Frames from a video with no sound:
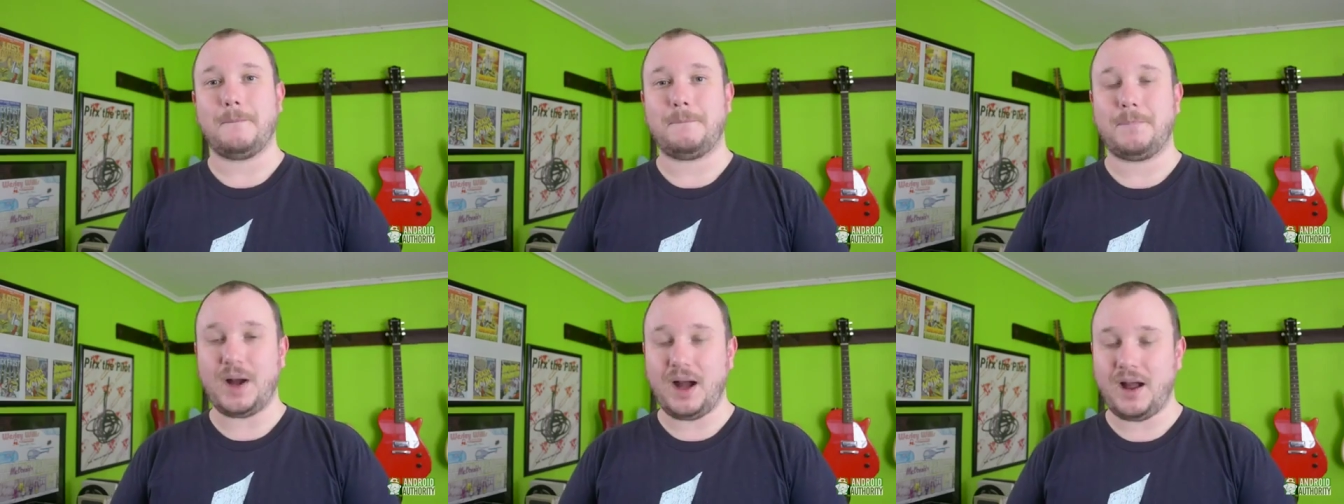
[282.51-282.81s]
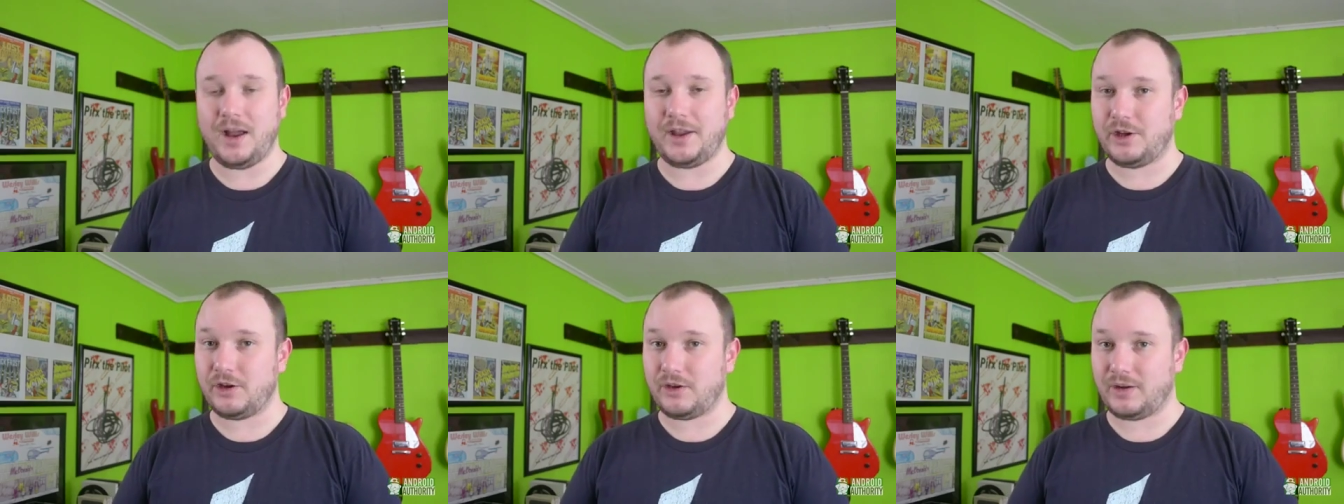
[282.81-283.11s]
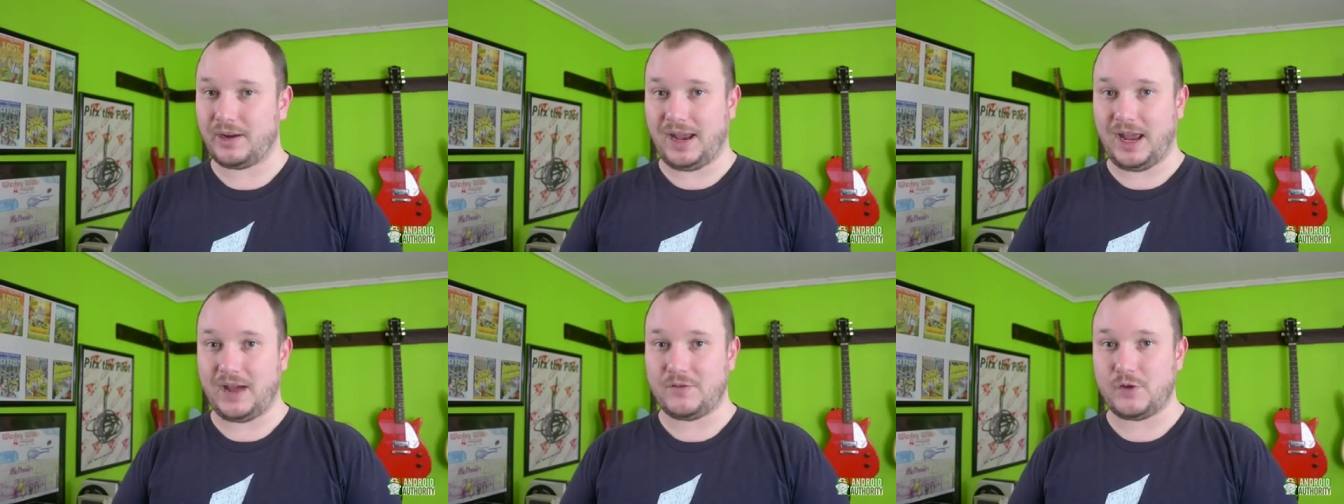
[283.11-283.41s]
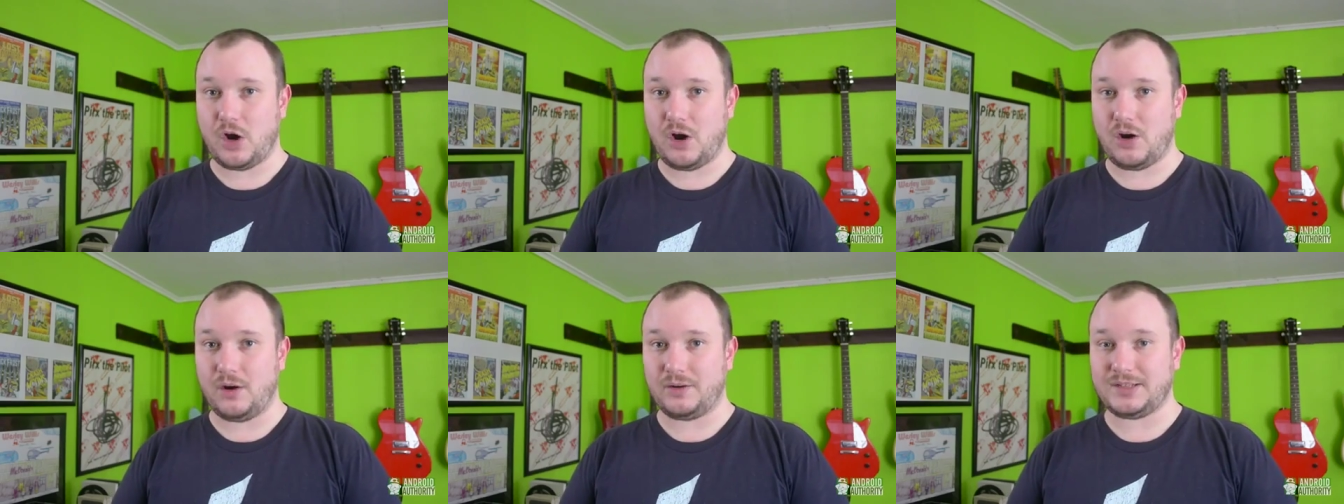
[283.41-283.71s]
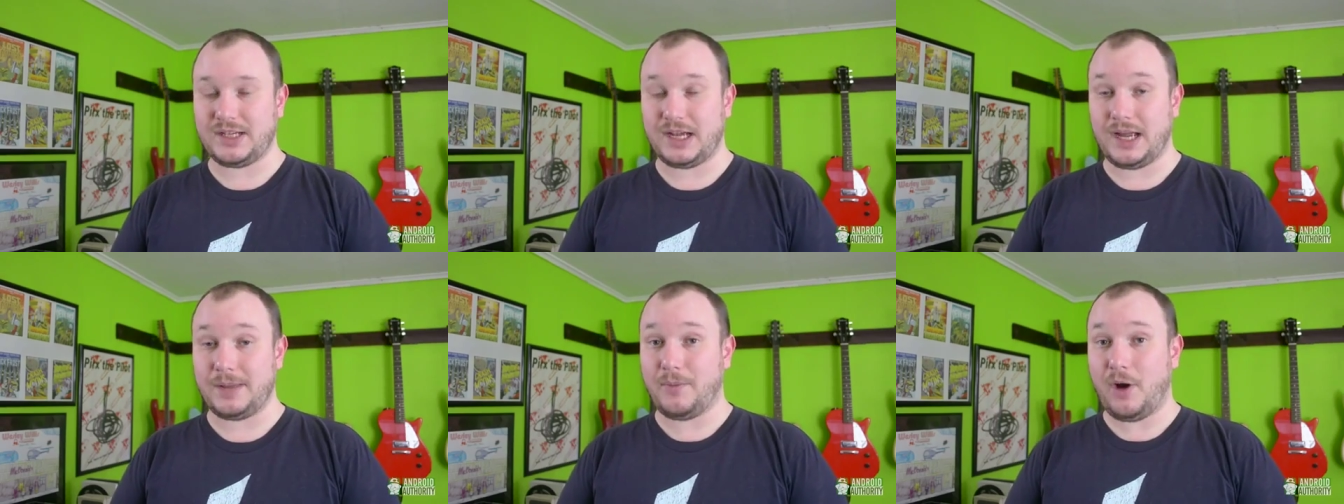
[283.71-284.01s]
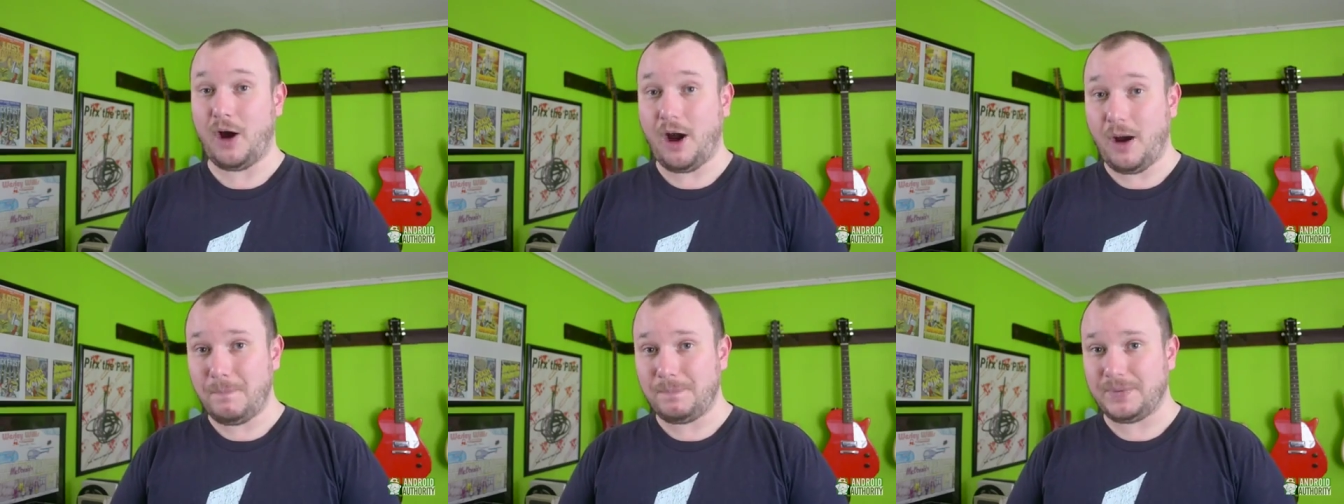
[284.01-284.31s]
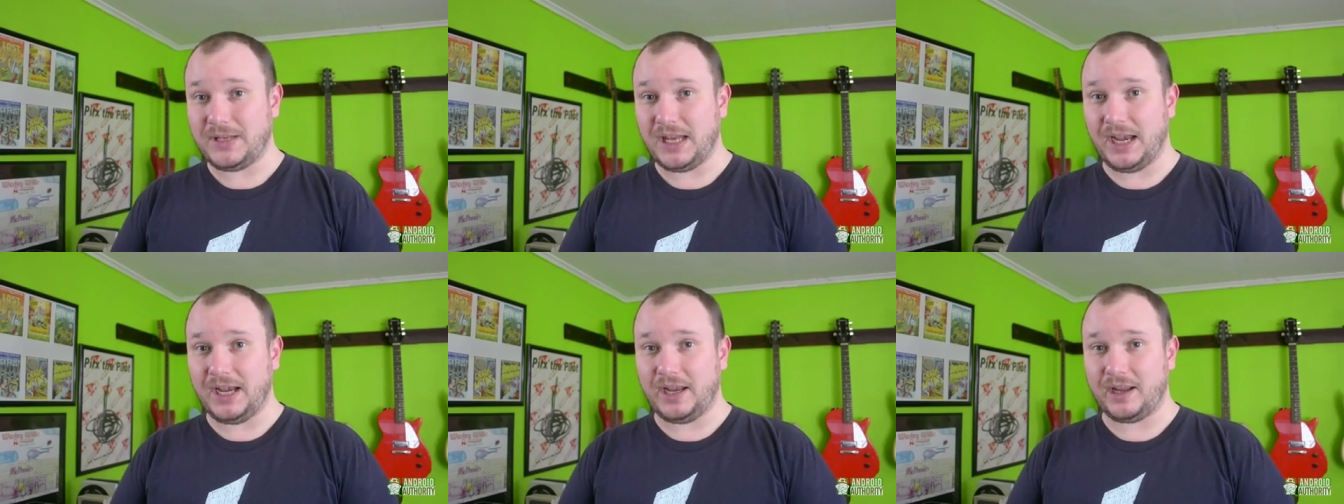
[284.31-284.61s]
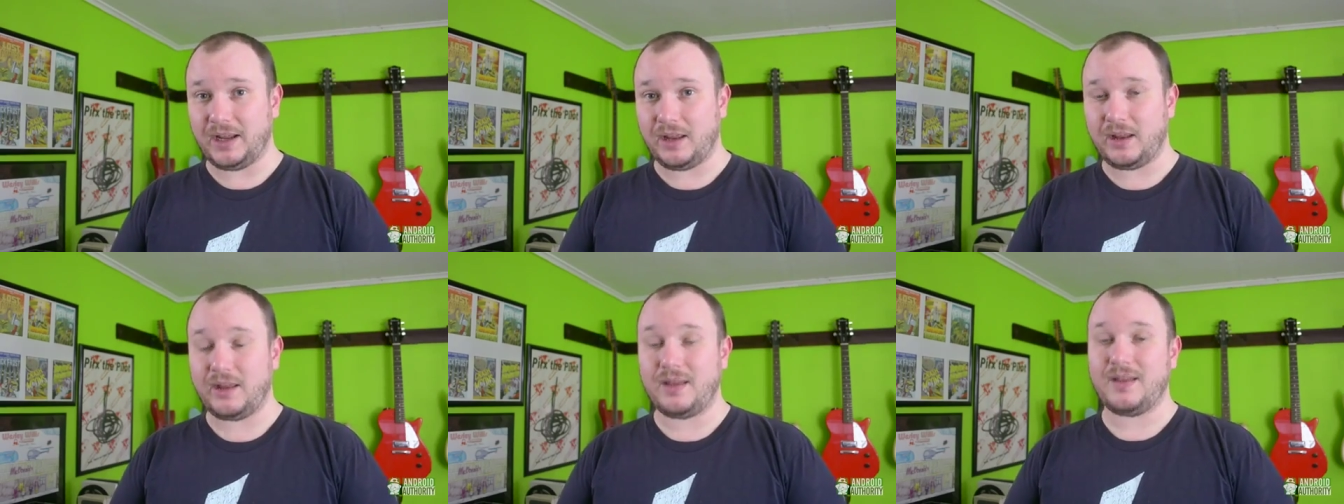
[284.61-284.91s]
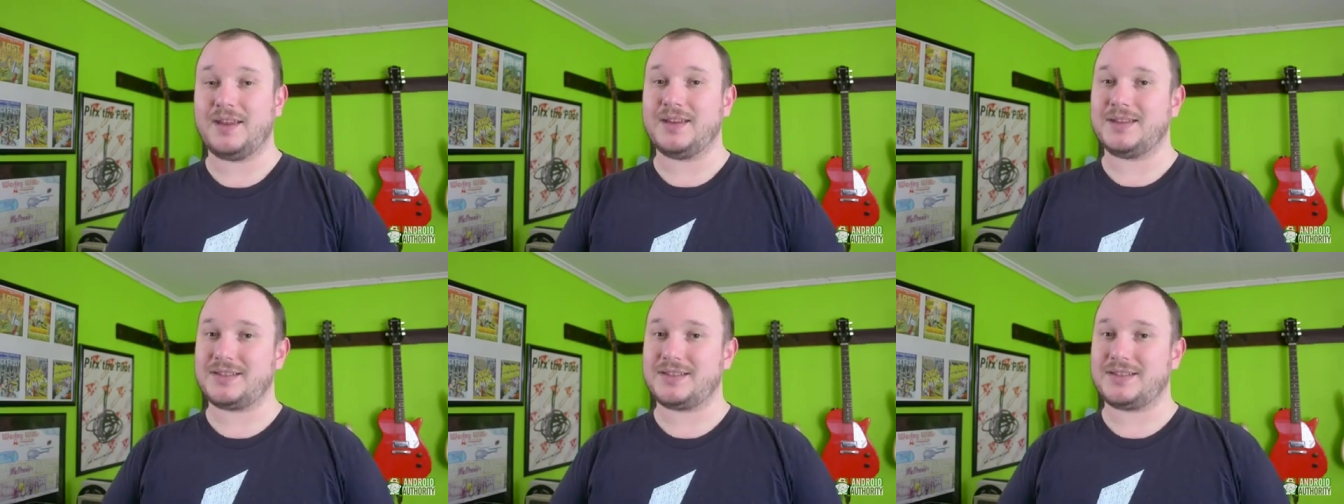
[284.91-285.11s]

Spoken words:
but you're going to have a hard time updating it